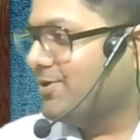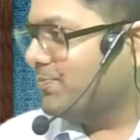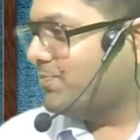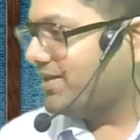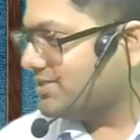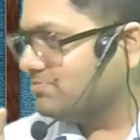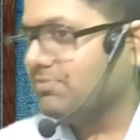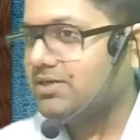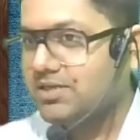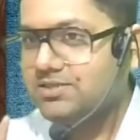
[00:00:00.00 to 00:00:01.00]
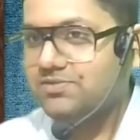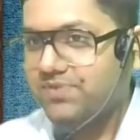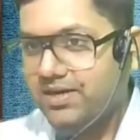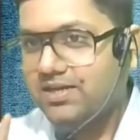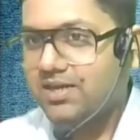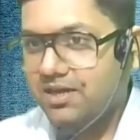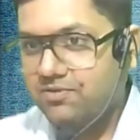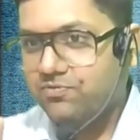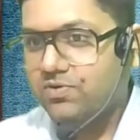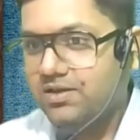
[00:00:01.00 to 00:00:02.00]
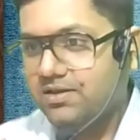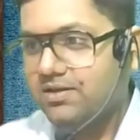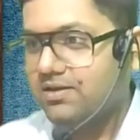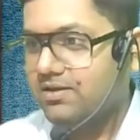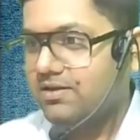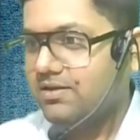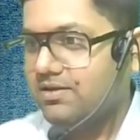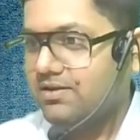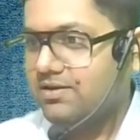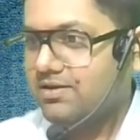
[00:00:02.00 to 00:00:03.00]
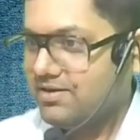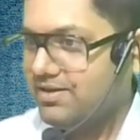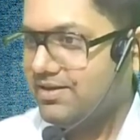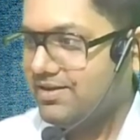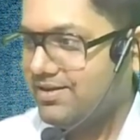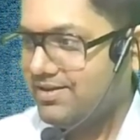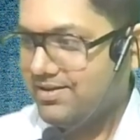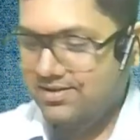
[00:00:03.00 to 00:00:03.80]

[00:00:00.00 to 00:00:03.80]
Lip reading: Press buttons very carefully. Clear hai?